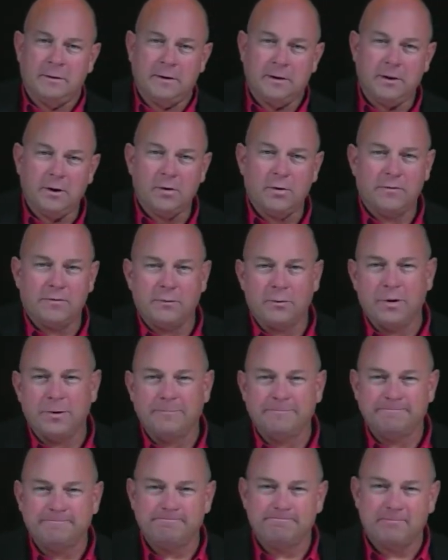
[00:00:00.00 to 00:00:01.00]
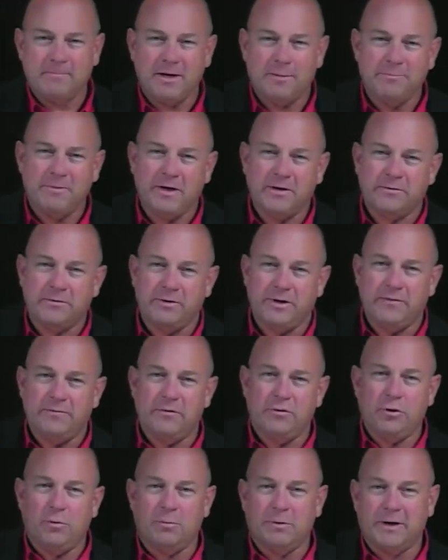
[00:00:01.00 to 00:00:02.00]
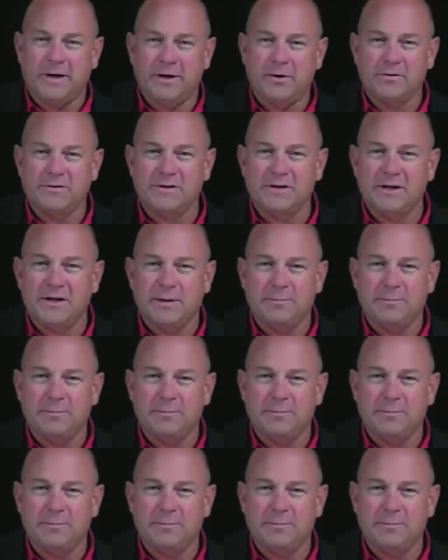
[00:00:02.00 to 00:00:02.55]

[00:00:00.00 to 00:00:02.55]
Hello, everyone. I'm Dr. David Dobrzykowski.